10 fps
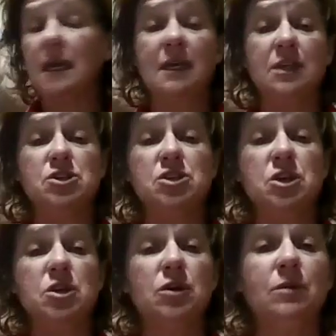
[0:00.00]
each
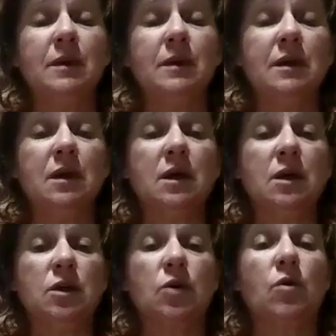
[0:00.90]
tube,
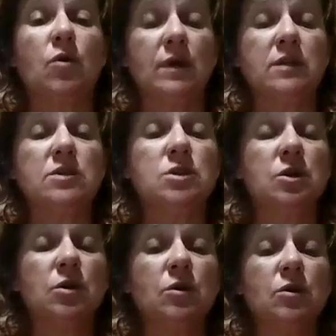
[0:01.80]
you're going
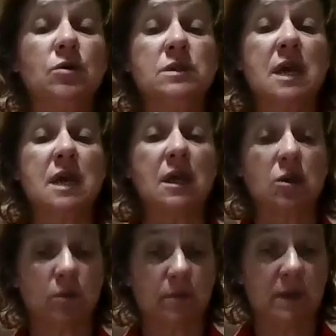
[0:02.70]
to
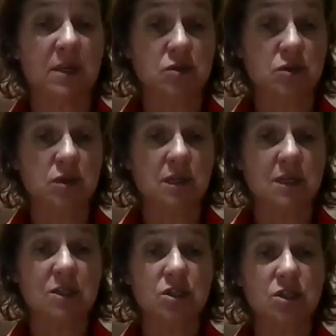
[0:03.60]
take your Petri
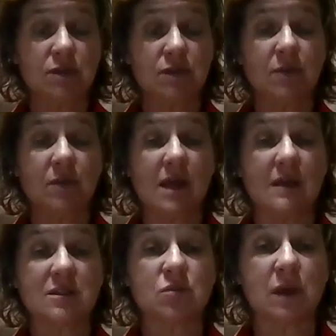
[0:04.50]
dish from
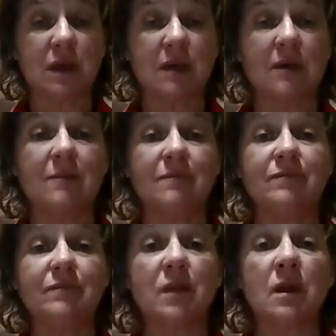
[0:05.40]
last week
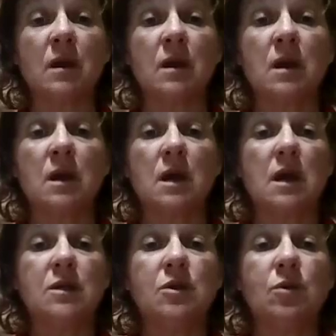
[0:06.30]

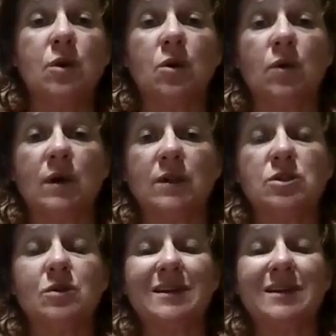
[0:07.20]
and you are going
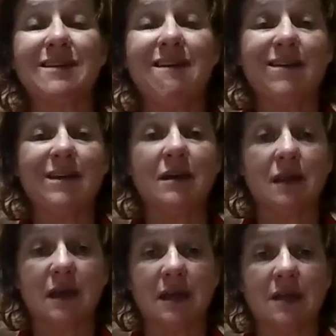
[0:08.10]
to
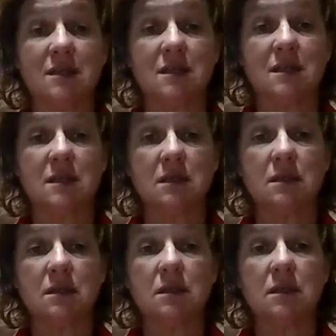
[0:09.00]
inoculate
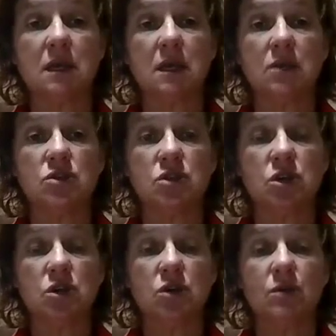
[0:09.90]
each
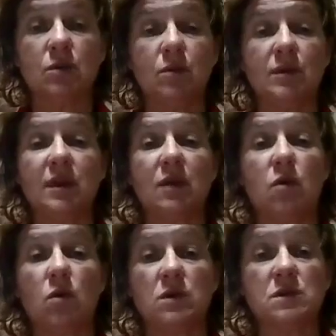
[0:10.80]
tube with the
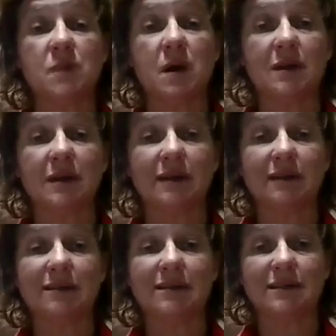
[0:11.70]

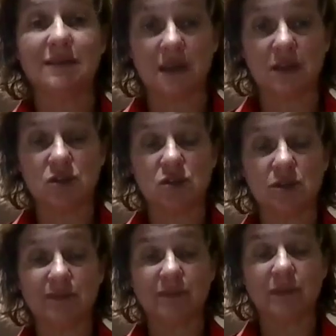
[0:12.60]
corresponding
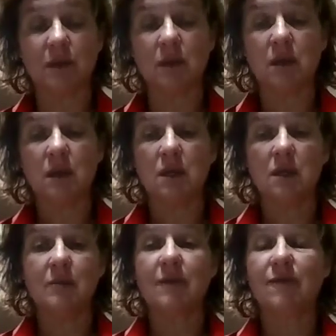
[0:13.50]
dish.
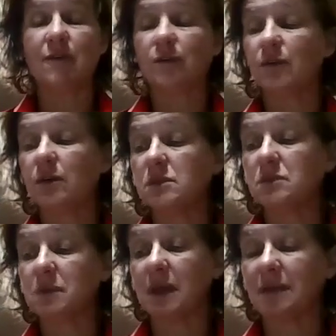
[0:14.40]
Let me further
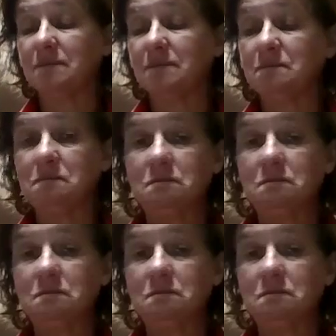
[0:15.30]
explain.